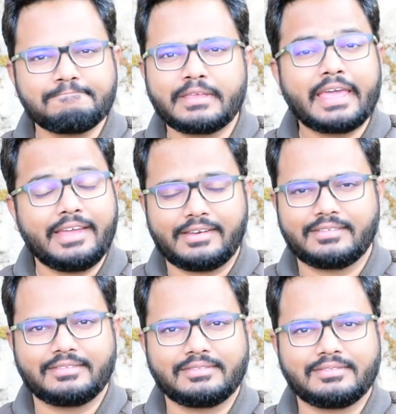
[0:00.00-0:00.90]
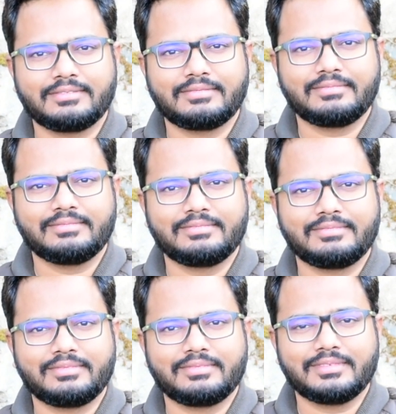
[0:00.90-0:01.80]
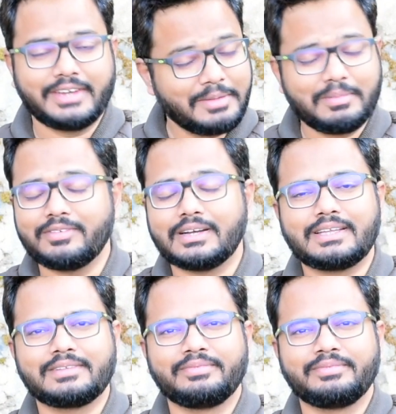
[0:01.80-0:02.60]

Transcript: care. Take my word.